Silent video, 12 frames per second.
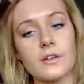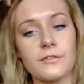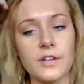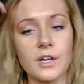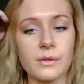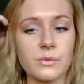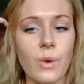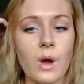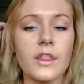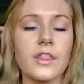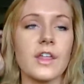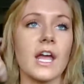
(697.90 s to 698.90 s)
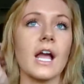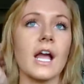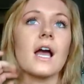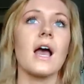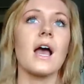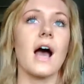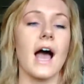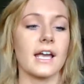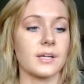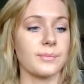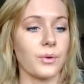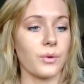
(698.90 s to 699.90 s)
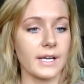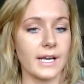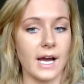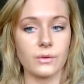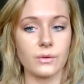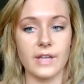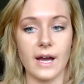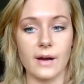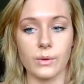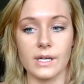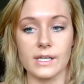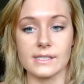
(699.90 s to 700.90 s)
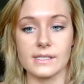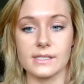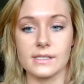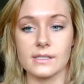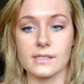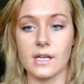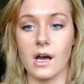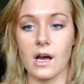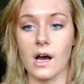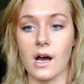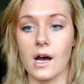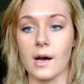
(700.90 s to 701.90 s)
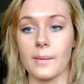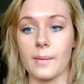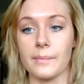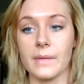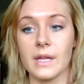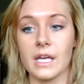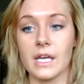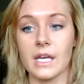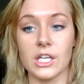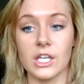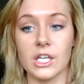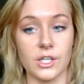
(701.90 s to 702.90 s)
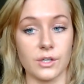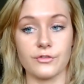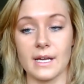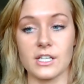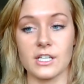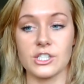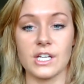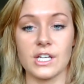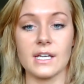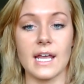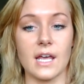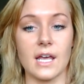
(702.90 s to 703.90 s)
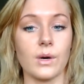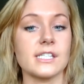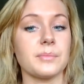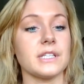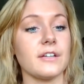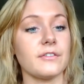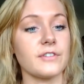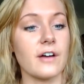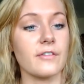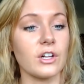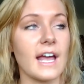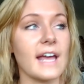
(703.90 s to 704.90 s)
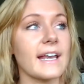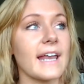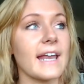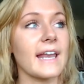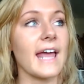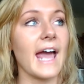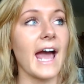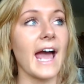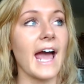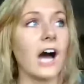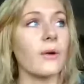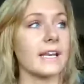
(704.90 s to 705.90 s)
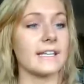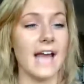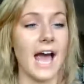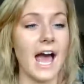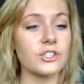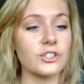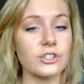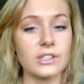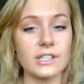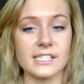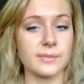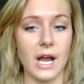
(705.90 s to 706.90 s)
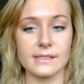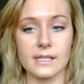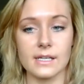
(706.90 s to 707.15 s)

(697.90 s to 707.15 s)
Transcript: if there was one thing I could point out that was huge for me at convention, it was the belief level and how it naturally spreads.